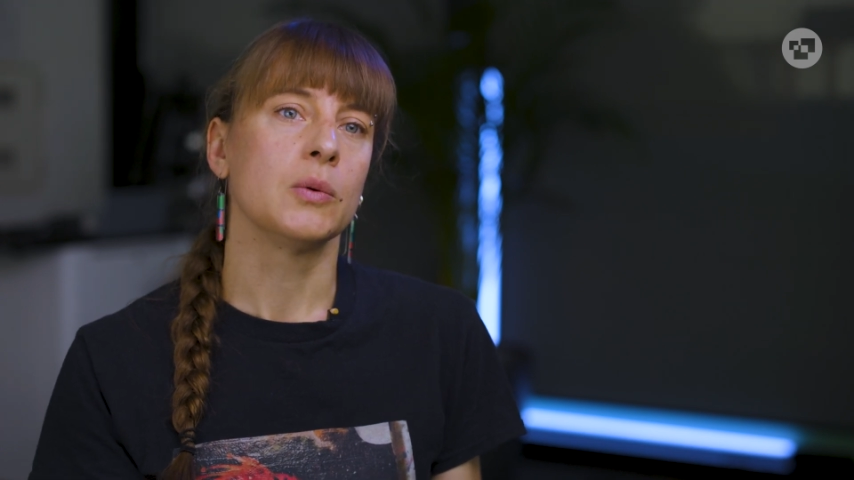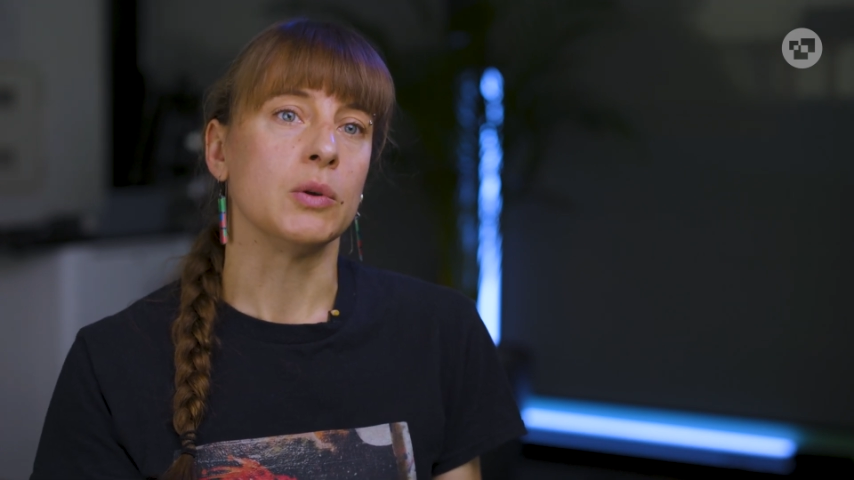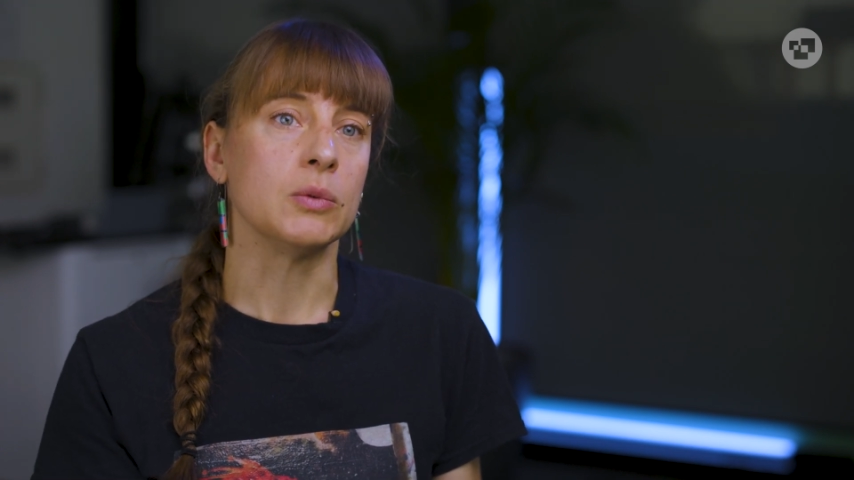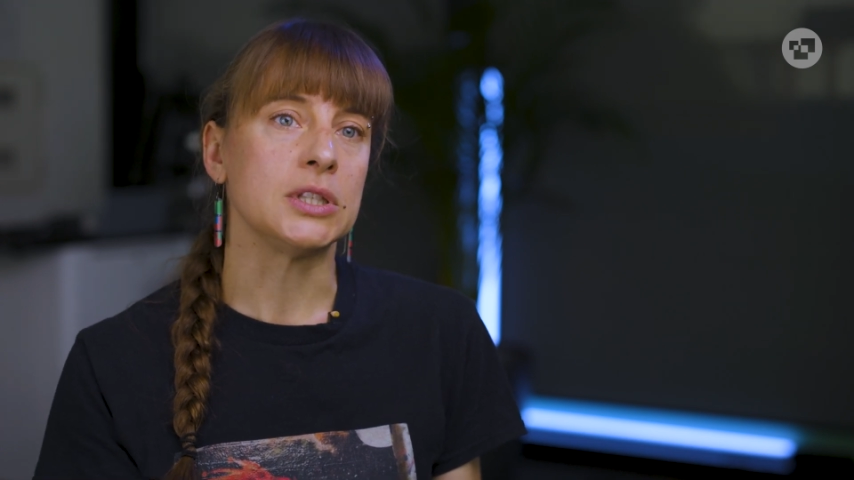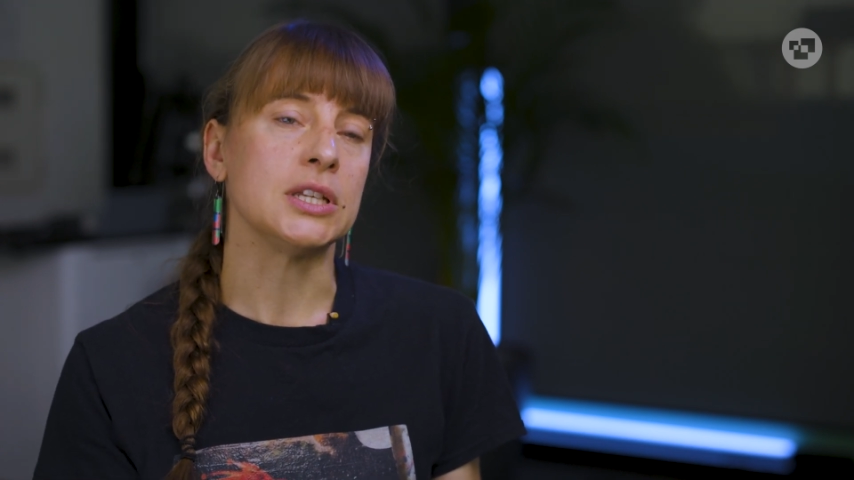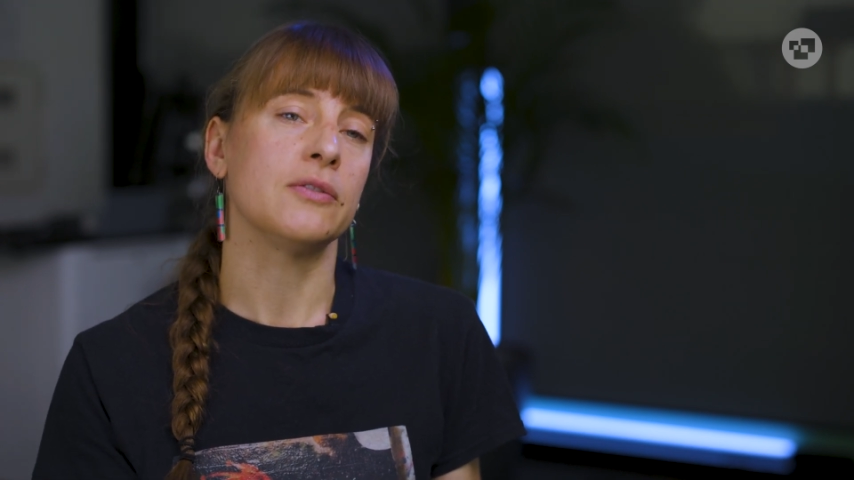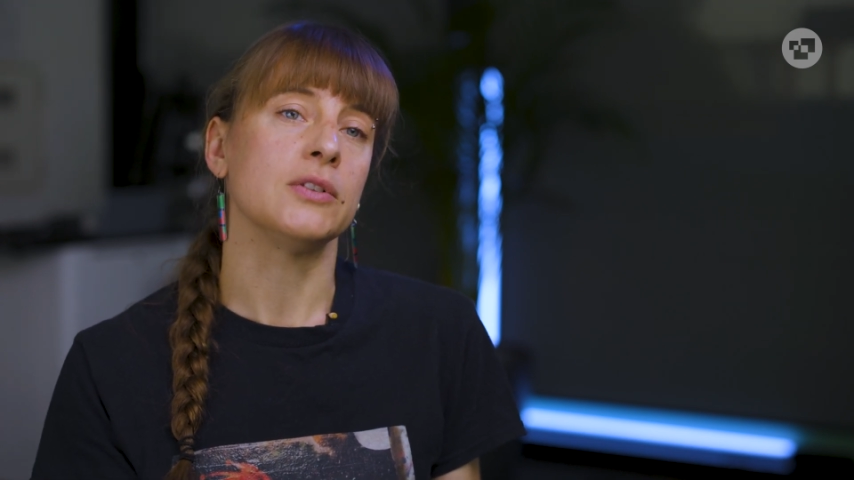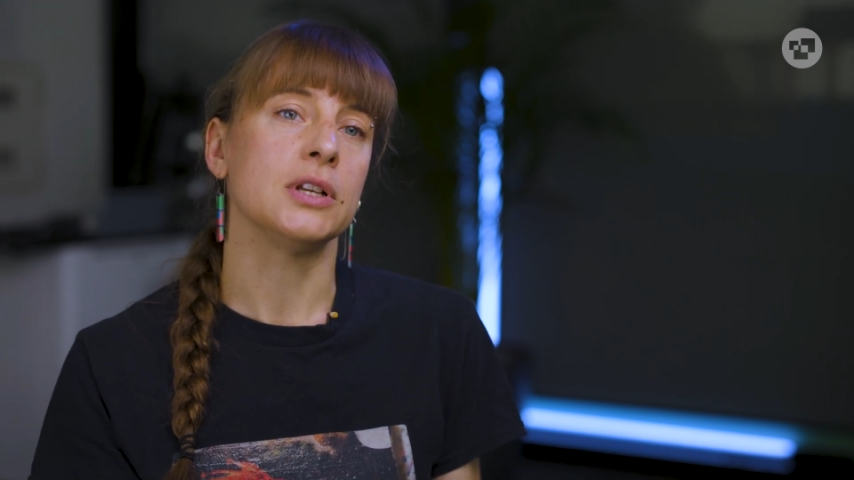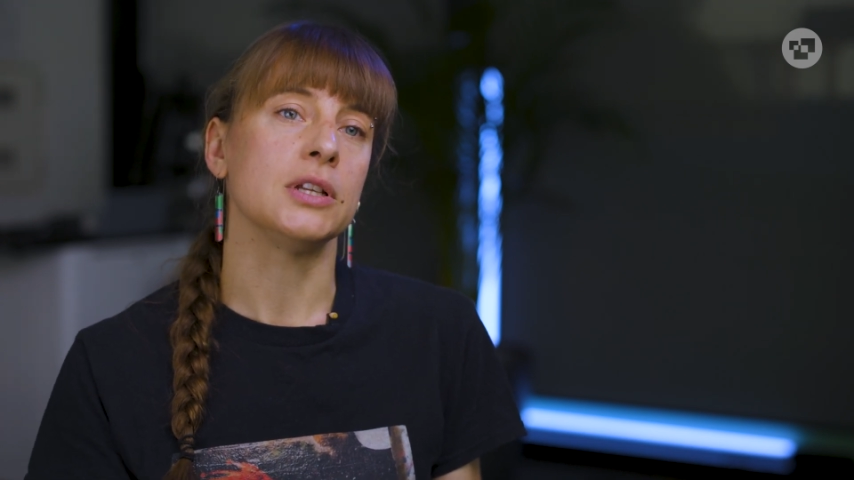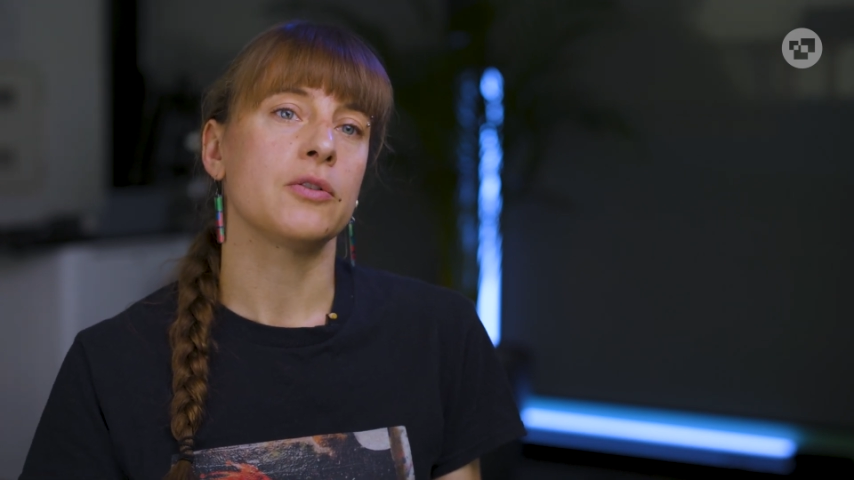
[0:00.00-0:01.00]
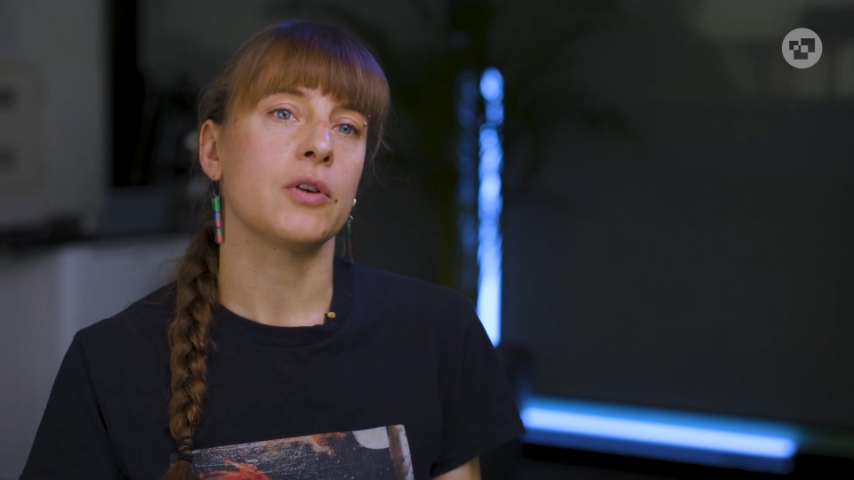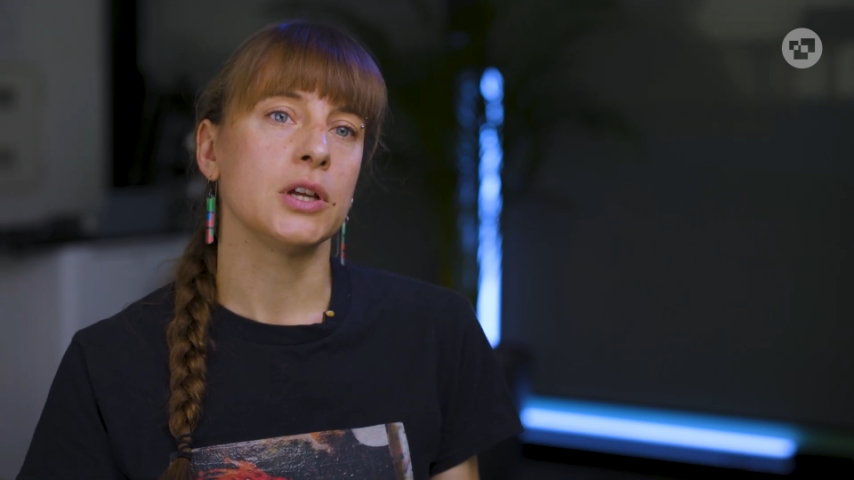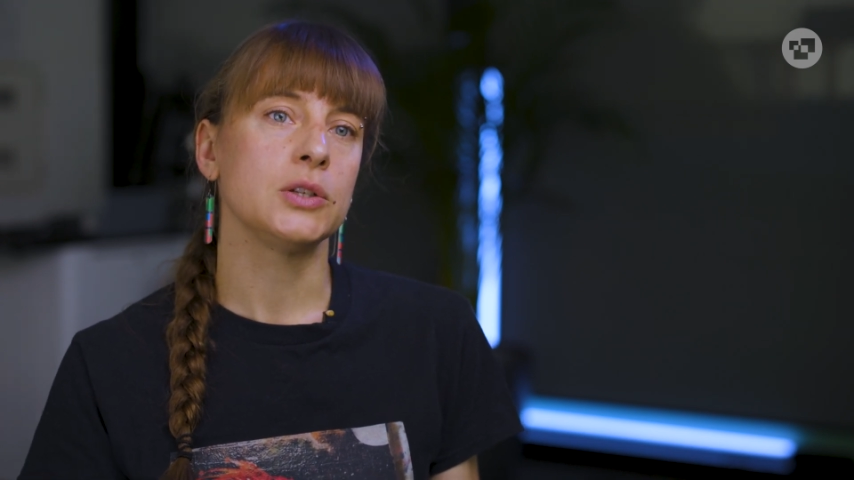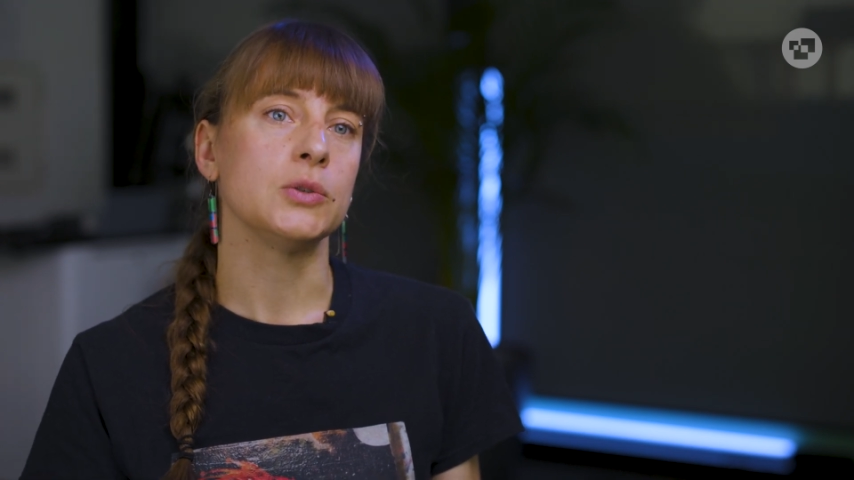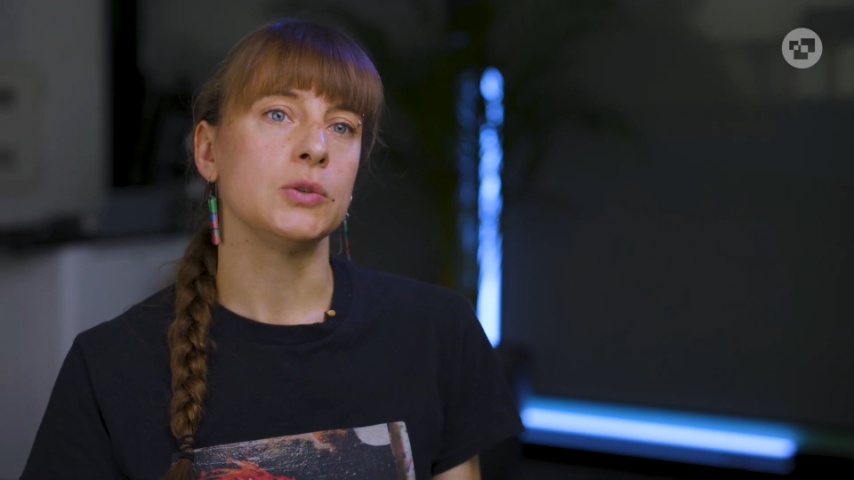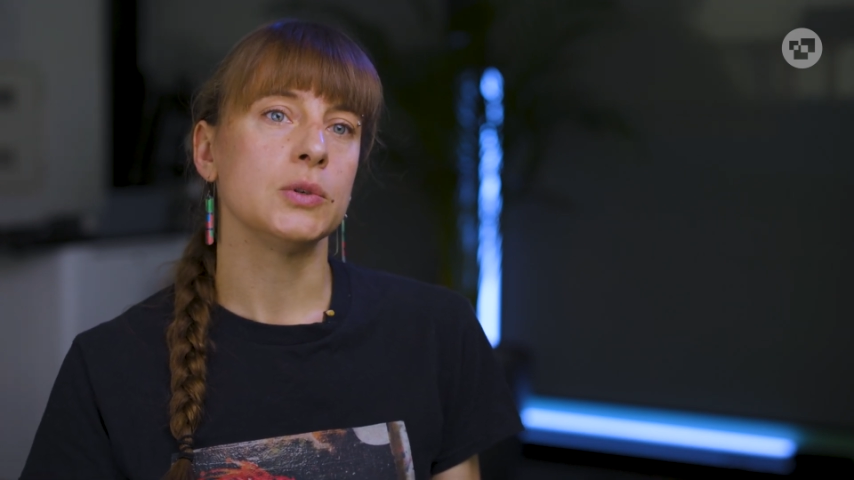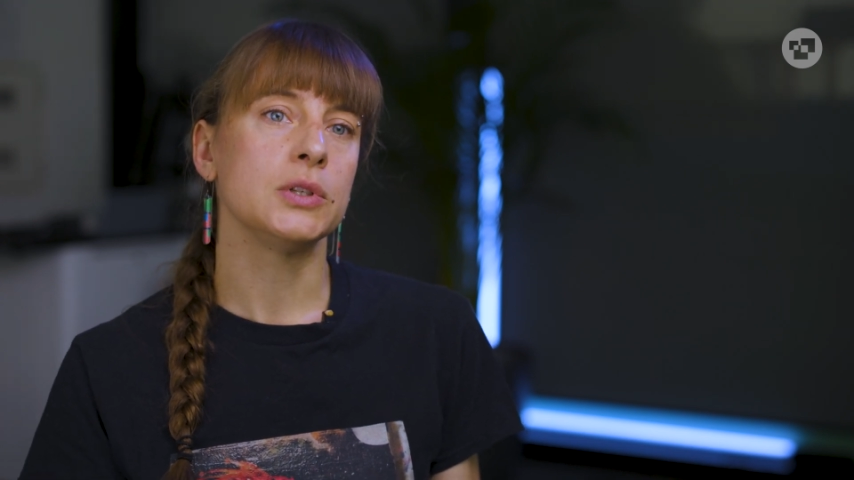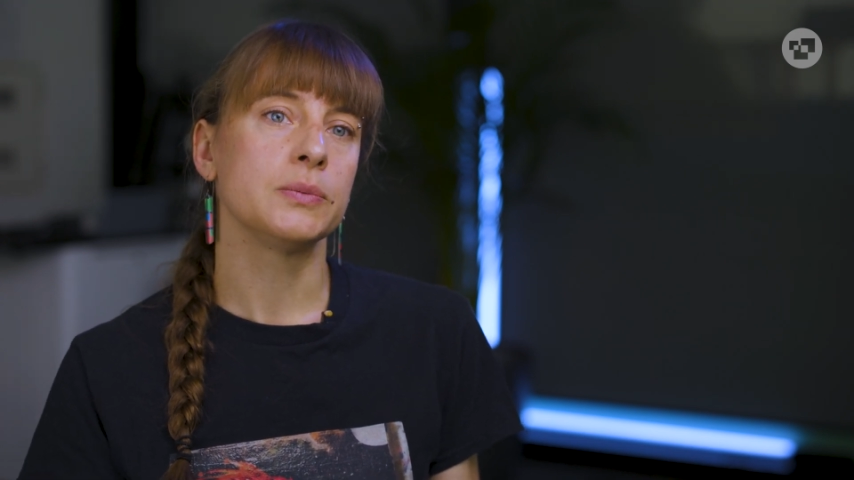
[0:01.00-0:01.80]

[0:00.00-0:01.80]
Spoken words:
we will definitely try to do it.